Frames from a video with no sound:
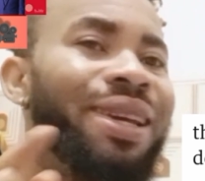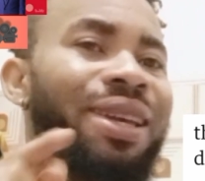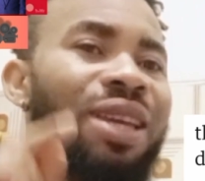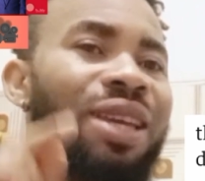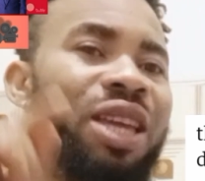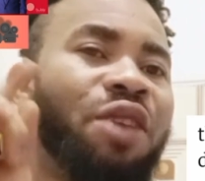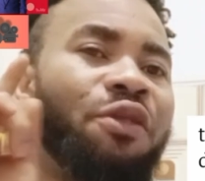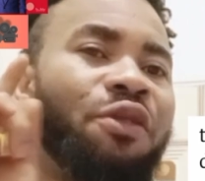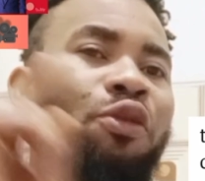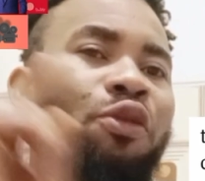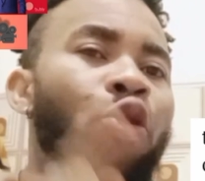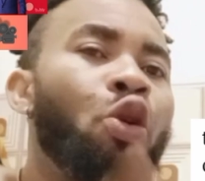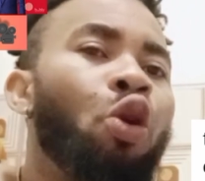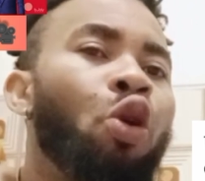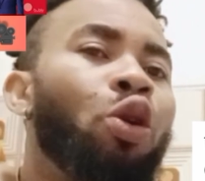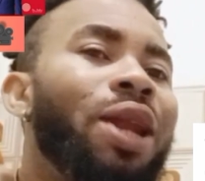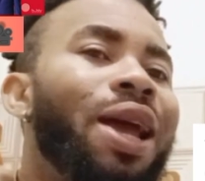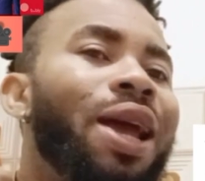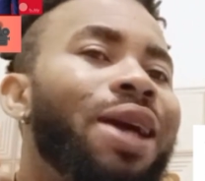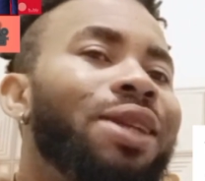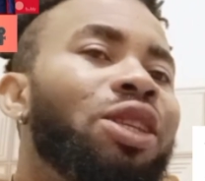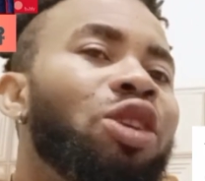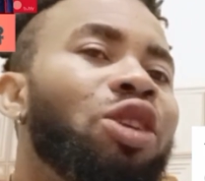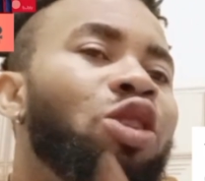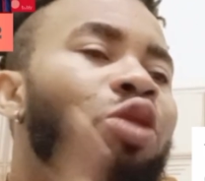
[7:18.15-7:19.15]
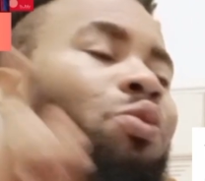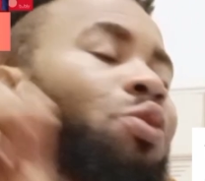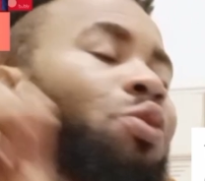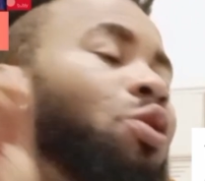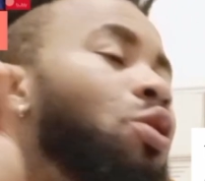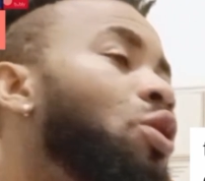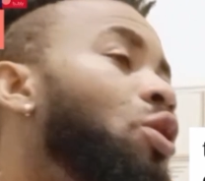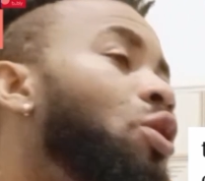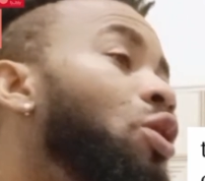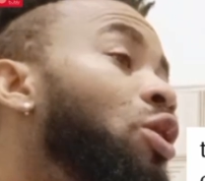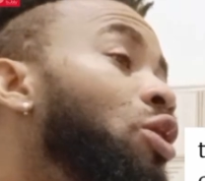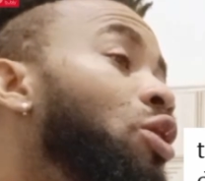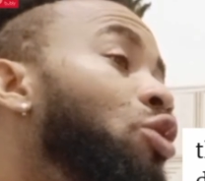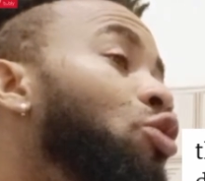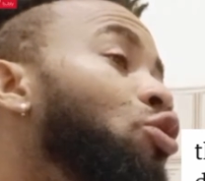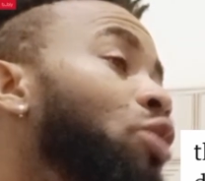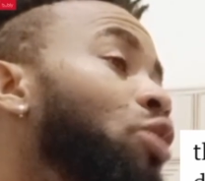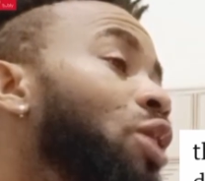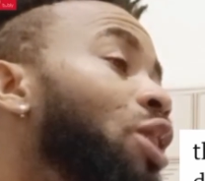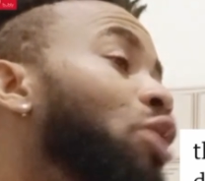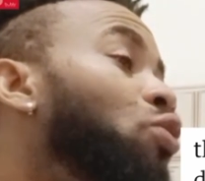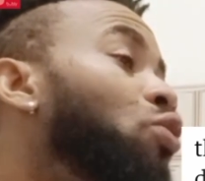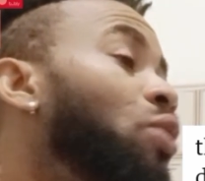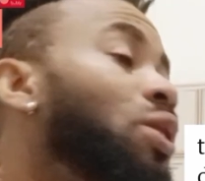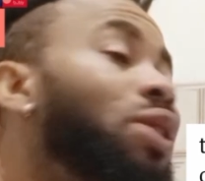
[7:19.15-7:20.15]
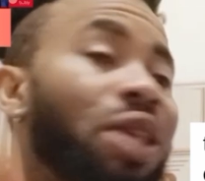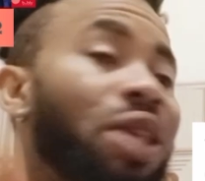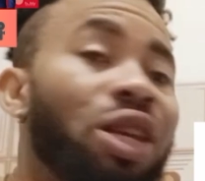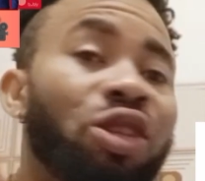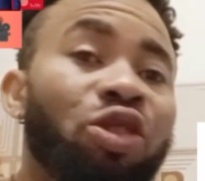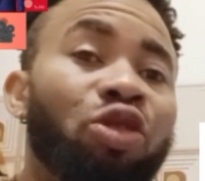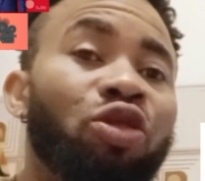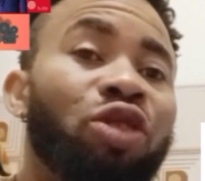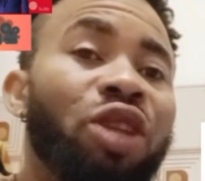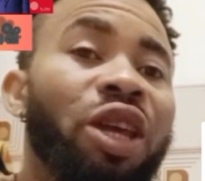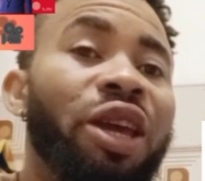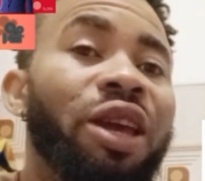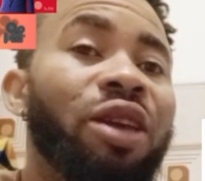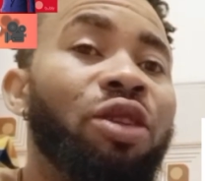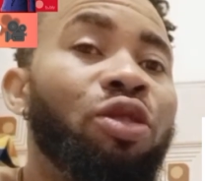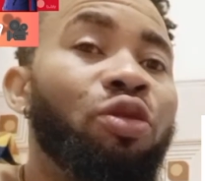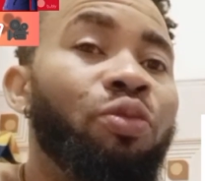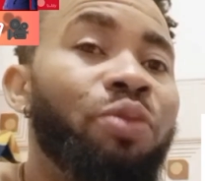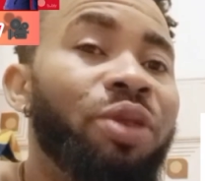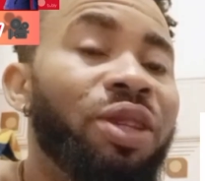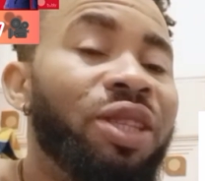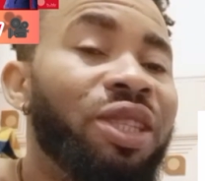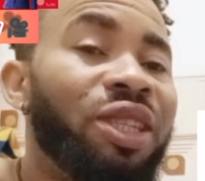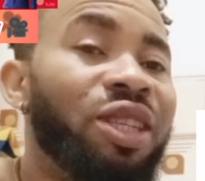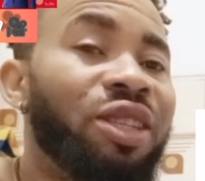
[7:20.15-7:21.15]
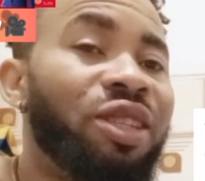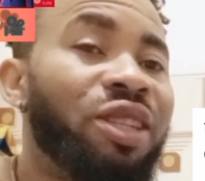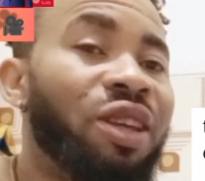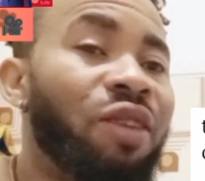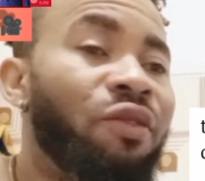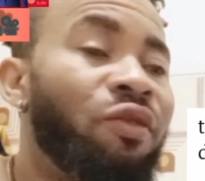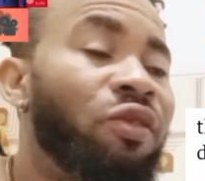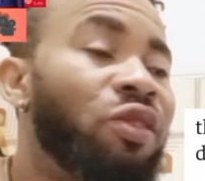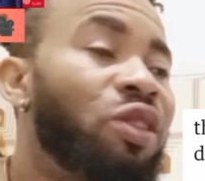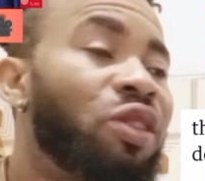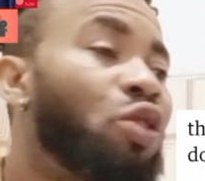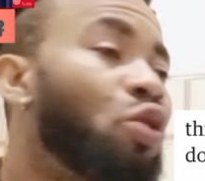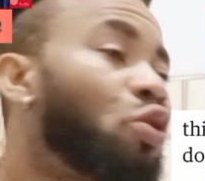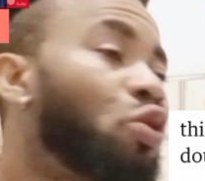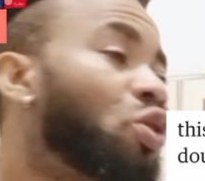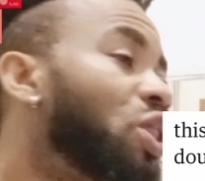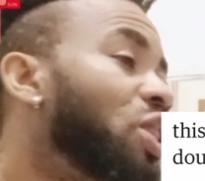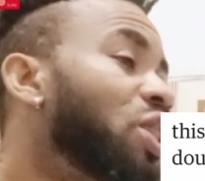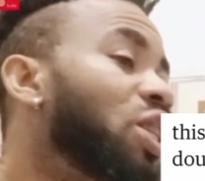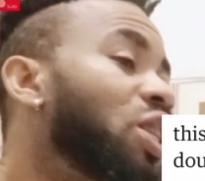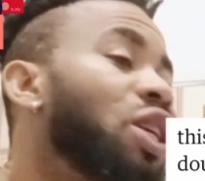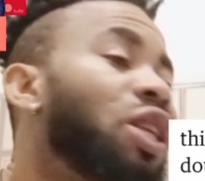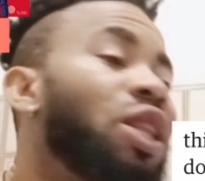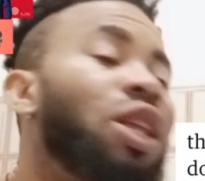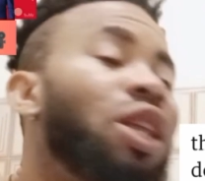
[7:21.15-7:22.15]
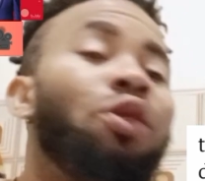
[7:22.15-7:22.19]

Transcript: If you go, let's say you did 20 years today, you be 17 or 16.